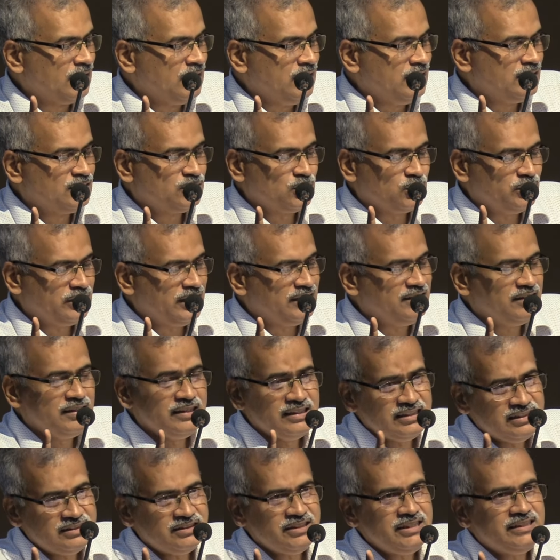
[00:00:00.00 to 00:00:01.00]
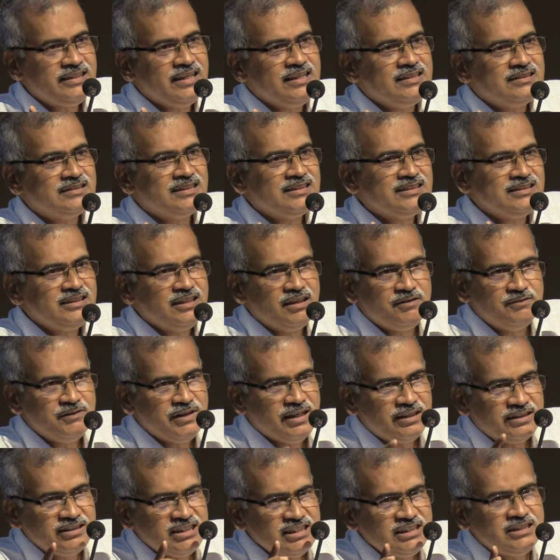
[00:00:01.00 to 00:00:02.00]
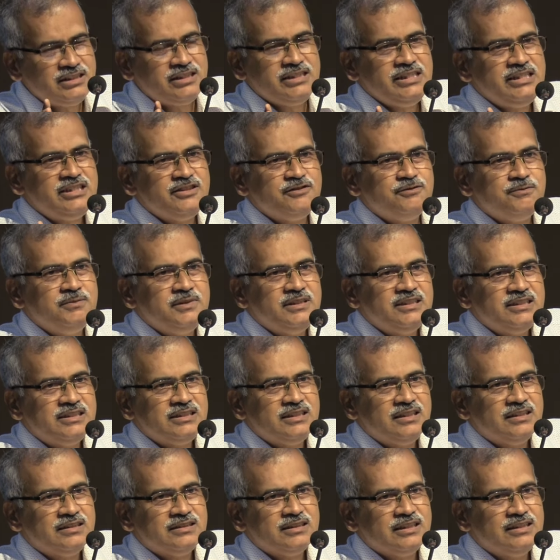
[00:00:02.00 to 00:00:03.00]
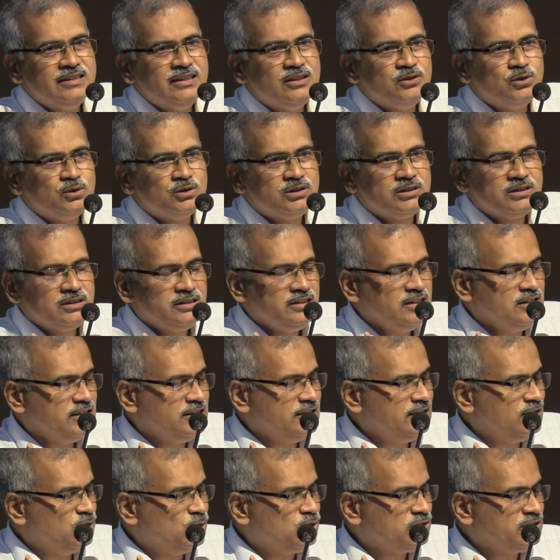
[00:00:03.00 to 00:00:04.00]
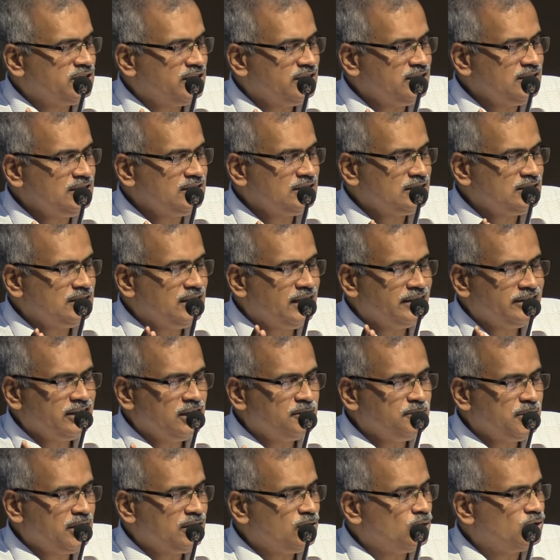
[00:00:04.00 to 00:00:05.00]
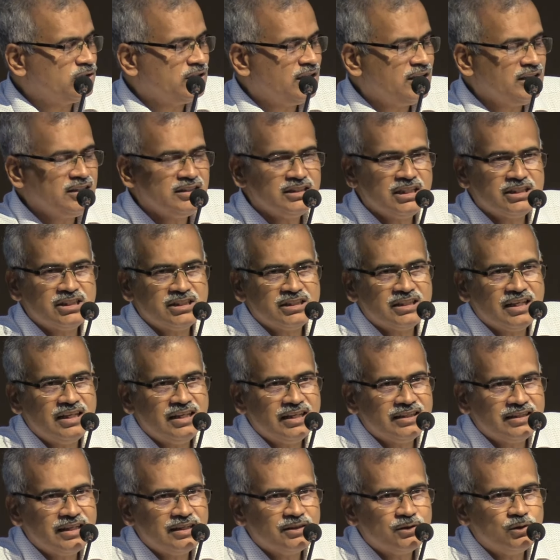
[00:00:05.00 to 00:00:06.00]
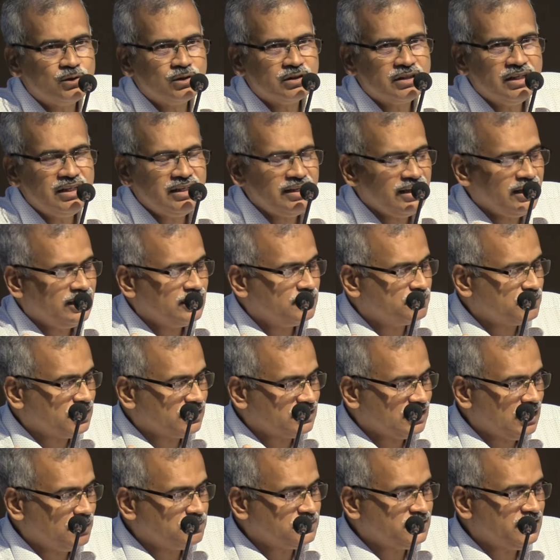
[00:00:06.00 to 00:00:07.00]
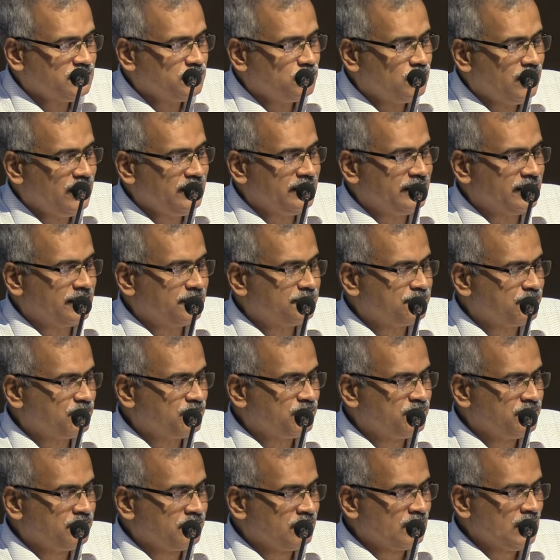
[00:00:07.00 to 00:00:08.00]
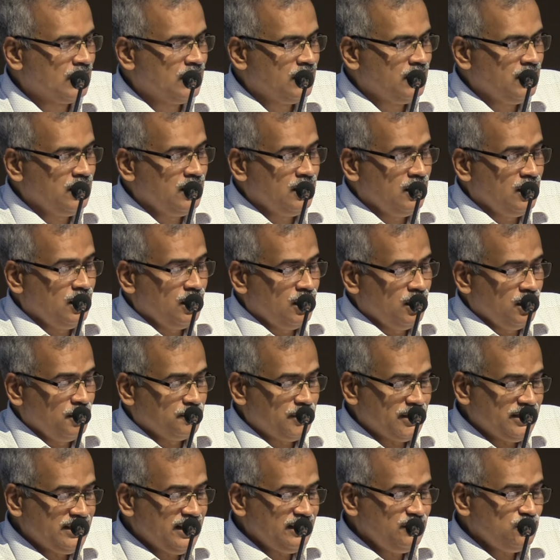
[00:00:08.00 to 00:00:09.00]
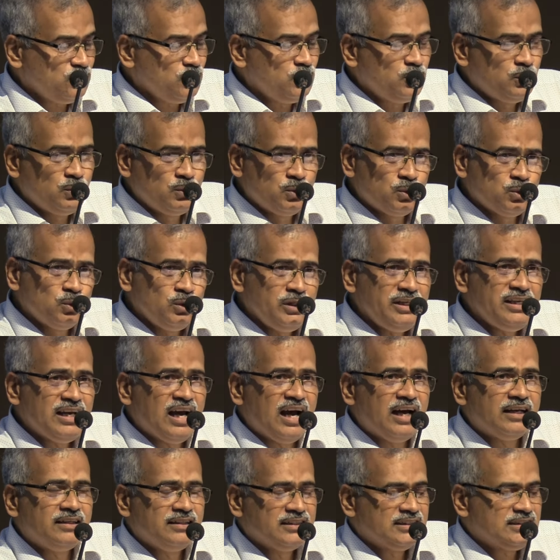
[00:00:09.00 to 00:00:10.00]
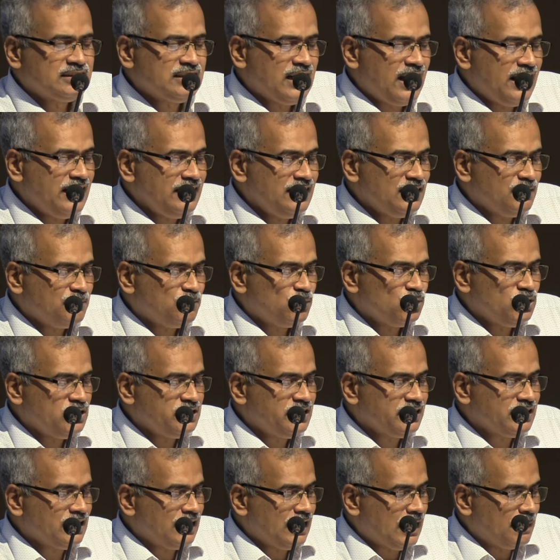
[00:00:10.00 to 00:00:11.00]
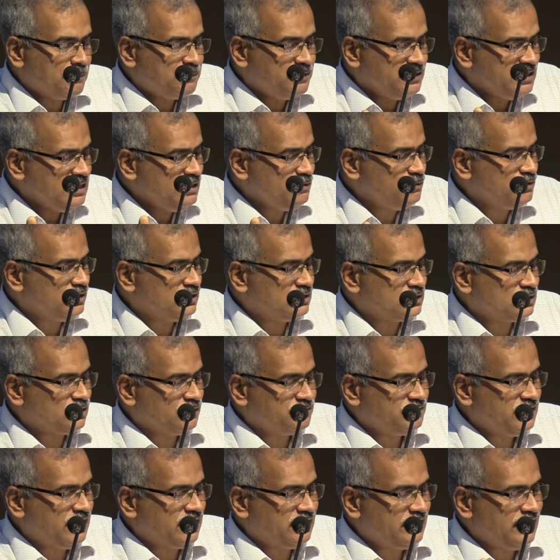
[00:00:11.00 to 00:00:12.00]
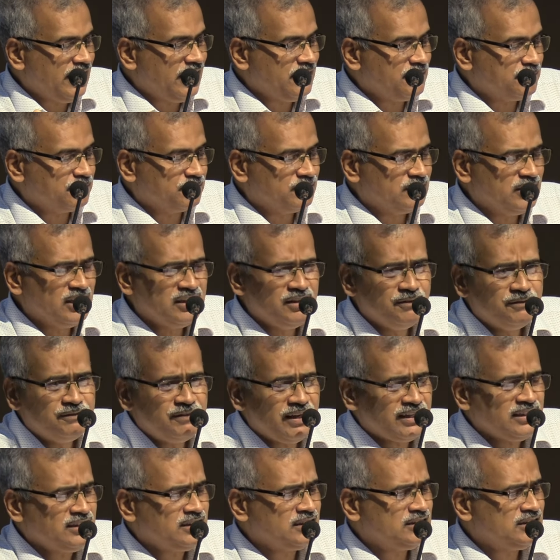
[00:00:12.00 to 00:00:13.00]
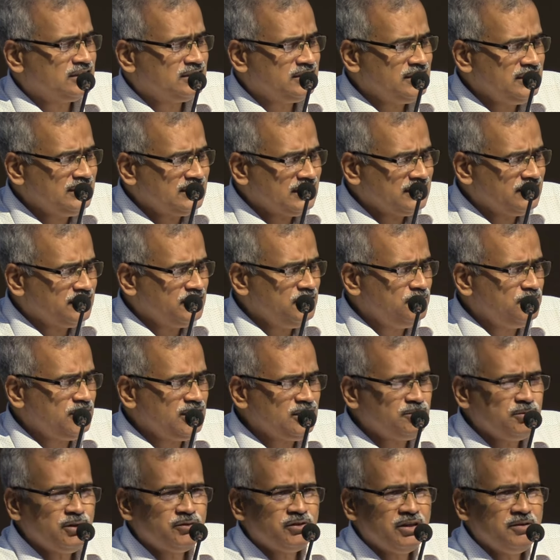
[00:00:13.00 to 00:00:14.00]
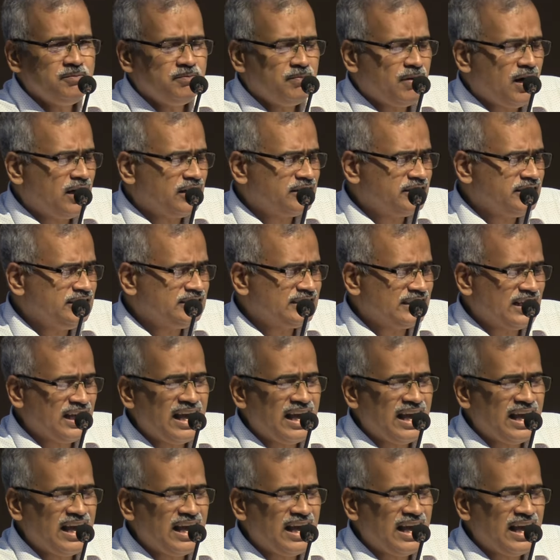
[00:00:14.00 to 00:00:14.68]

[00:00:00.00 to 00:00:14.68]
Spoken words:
So then history tells us that we had just 3 chief ministers in those years, Dayanand Bandodkar, Sashikala Kakodkar, and Pratap Singh Rane. But then to truly understand the political upheavals of that time, the defections, disagreements between parties